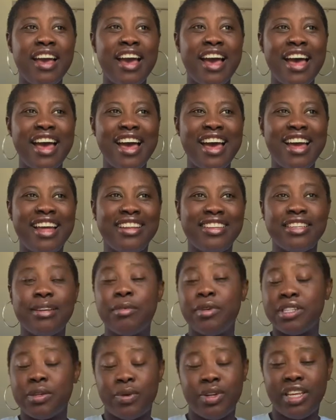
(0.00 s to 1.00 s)
And
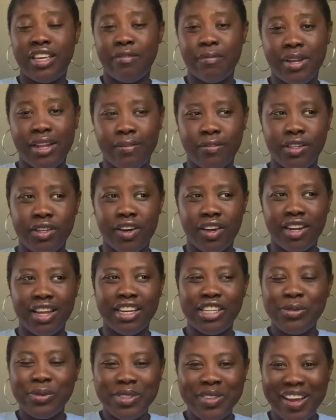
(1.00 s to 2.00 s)
because I want to give my life to God.
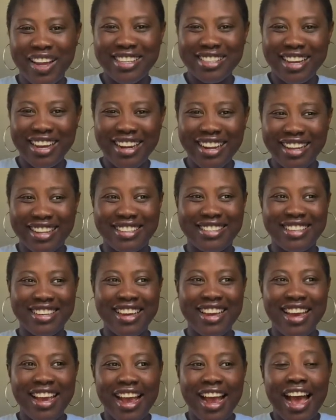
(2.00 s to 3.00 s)
And she was so excited.
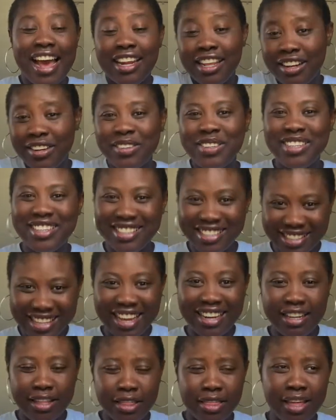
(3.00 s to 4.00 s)
I didn't
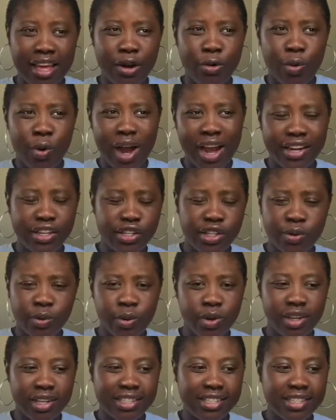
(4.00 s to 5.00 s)
understand it then why she
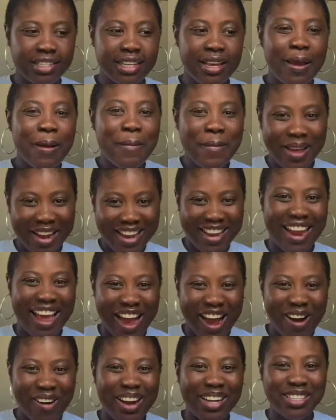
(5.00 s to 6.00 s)
was, but
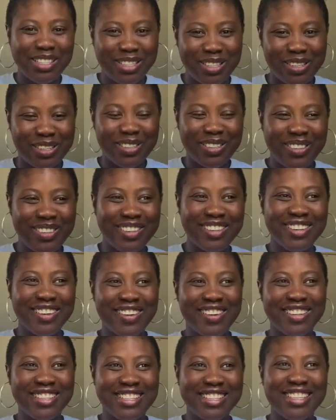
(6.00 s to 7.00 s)
now I do,
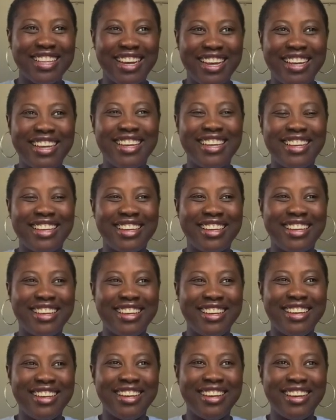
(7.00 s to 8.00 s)
because it's like,
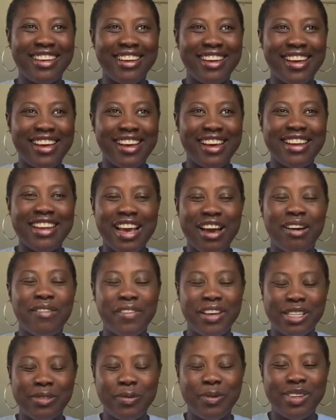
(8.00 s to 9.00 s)
now
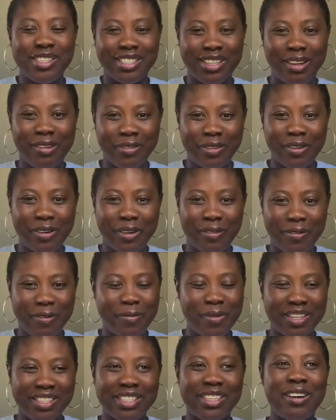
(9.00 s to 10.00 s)
I've experienced the love of God for
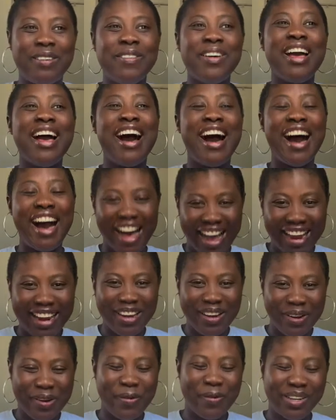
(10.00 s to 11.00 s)
myself. I
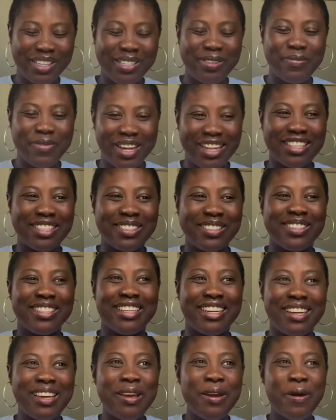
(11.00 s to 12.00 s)
know what she meant. So it's
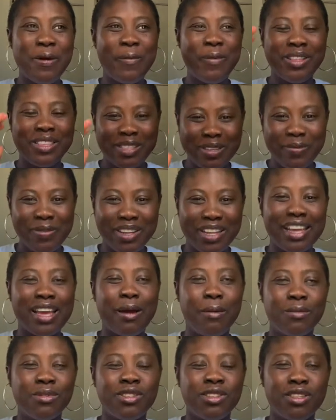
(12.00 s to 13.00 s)
like when somebody
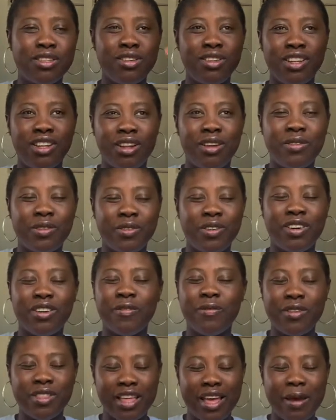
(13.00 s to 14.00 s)
comes to know the love of God
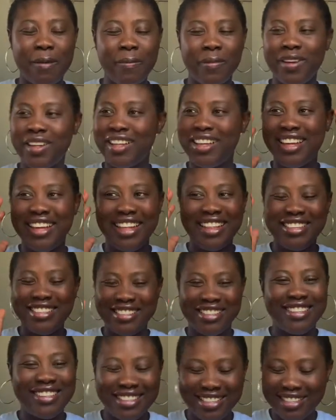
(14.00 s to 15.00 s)
for them,
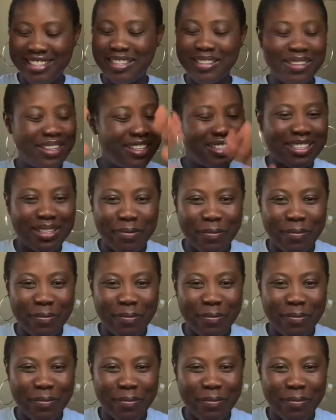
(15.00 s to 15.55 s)
it's the